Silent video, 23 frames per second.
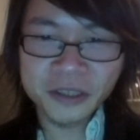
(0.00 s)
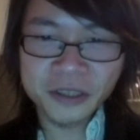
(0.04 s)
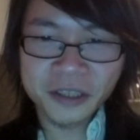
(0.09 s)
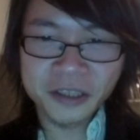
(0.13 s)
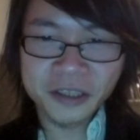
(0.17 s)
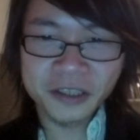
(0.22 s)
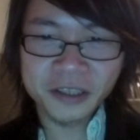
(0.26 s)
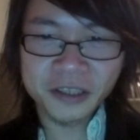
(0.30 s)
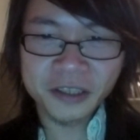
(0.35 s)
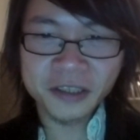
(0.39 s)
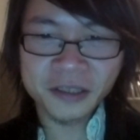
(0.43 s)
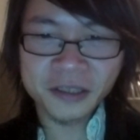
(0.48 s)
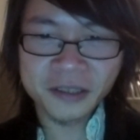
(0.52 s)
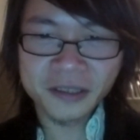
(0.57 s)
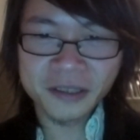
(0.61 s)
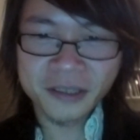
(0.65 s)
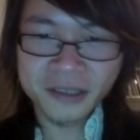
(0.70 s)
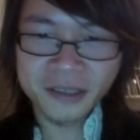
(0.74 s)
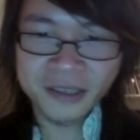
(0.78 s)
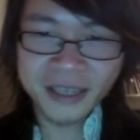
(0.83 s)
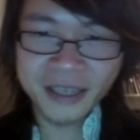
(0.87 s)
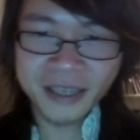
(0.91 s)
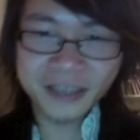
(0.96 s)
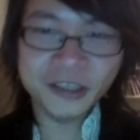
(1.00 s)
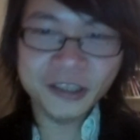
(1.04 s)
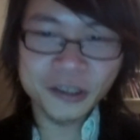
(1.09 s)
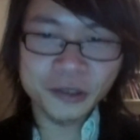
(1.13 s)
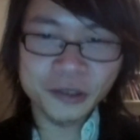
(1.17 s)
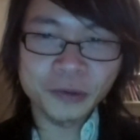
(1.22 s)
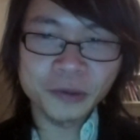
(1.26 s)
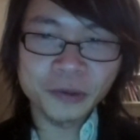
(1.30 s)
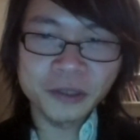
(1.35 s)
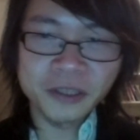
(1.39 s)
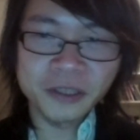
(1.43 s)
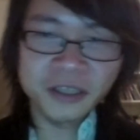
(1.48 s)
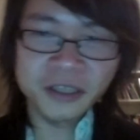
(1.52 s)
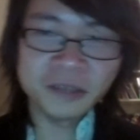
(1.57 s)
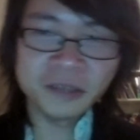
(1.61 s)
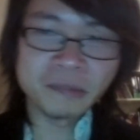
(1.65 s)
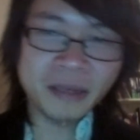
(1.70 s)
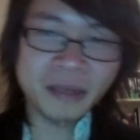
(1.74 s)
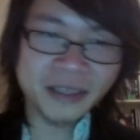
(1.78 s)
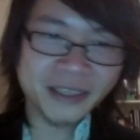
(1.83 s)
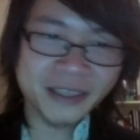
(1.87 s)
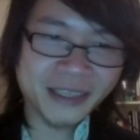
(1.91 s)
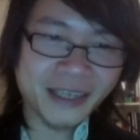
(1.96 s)
this it necessarily
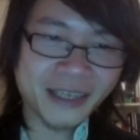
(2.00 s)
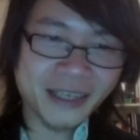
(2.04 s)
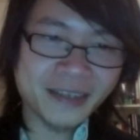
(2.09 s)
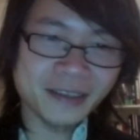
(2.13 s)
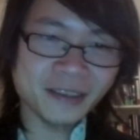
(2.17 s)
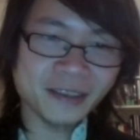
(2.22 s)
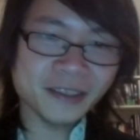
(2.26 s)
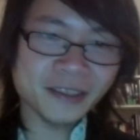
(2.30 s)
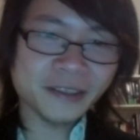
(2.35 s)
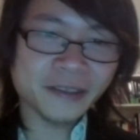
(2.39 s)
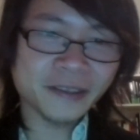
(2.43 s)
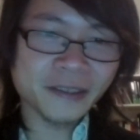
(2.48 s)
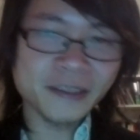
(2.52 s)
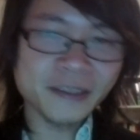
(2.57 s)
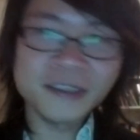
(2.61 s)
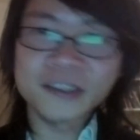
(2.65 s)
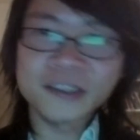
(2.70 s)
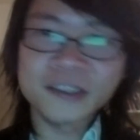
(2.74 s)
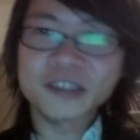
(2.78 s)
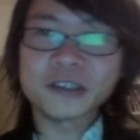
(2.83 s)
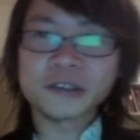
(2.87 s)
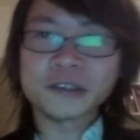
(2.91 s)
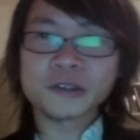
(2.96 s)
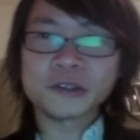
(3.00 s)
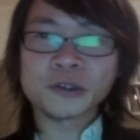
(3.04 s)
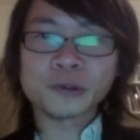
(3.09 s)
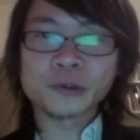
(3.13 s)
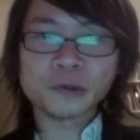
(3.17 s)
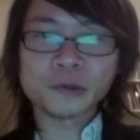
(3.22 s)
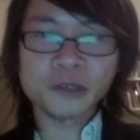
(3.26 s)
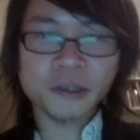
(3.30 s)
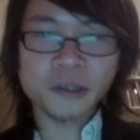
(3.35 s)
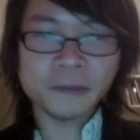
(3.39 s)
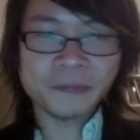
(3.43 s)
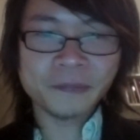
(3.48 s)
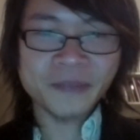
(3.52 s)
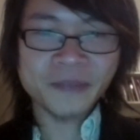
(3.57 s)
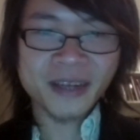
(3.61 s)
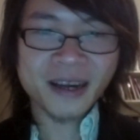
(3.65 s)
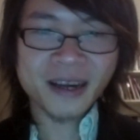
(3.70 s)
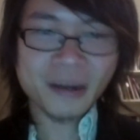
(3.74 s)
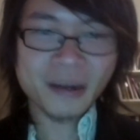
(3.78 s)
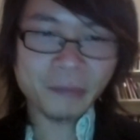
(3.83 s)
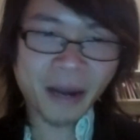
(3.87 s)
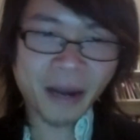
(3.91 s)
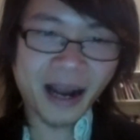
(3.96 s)
maintains the institute's
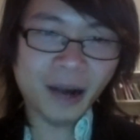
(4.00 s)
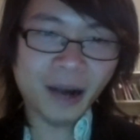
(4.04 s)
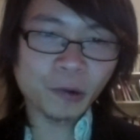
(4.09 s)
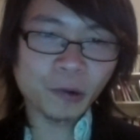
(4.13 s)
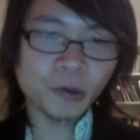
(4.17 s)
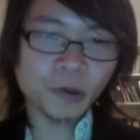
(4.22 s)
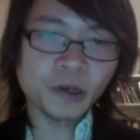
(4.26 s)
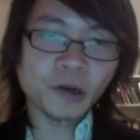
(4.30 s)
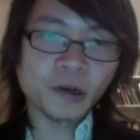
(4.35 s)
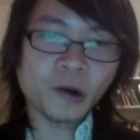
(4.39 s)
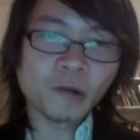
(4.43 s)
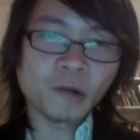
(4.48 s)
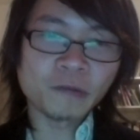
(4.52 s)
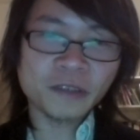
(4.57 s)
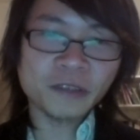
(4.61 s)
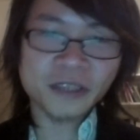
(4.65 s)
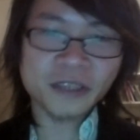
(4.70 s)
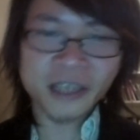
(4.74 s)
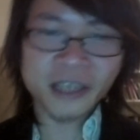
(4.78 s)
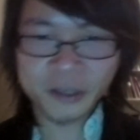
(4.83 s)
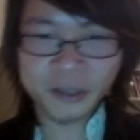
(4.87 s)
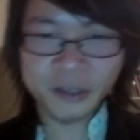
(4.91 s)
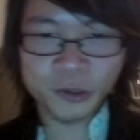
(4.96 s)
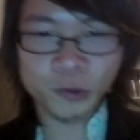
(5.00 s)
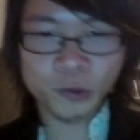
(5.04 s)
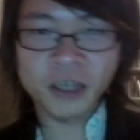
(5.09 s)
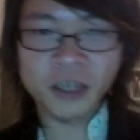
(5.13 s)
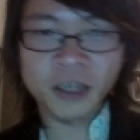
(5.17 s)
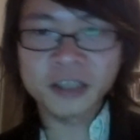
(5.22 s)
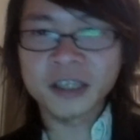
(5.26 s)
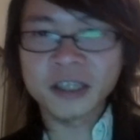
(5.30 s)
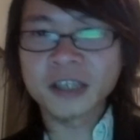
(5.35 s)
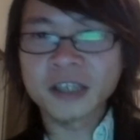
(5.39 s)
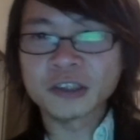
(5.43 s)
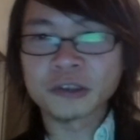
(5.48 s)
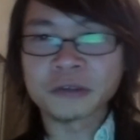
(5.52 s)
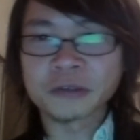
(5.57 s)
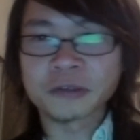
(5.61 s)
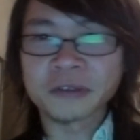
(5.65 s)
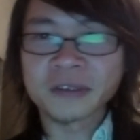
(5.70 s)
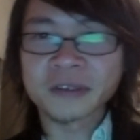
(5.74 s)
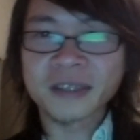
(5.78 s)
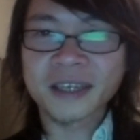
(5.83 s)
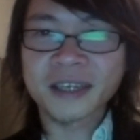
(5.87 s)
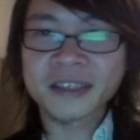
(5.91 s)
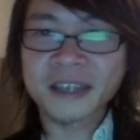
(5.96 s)
power of categorization
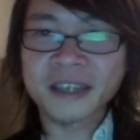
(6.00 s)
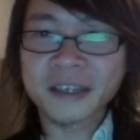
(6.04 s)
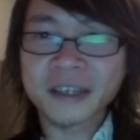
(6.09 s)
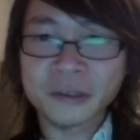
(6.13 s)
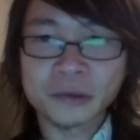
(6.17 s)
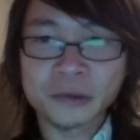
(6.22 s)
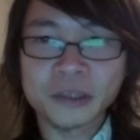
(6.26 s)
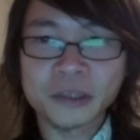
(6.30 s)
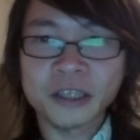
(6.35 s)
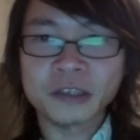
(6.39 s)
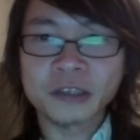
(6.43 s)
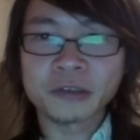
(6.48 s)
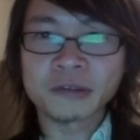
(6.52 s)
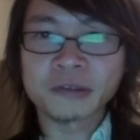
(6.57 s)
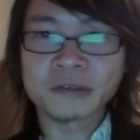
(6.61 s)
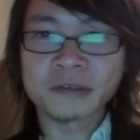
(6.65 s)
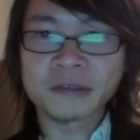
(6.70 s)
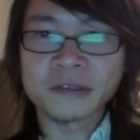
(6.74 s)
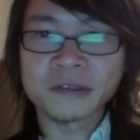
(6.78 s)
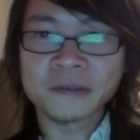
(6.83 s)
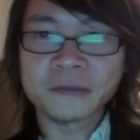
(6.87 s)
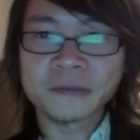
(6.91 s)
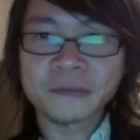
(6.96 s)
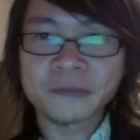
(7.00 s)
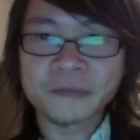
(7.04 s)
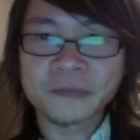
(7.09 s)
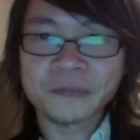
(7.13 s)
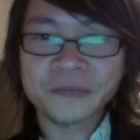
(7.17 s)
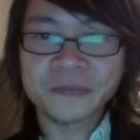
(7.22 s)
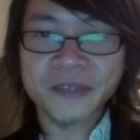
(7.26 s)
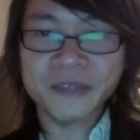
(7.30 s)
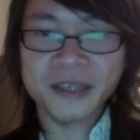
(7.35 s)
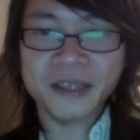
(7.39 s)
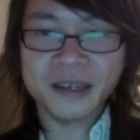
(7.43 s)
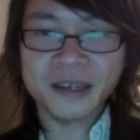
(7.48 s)
and annotation hmm.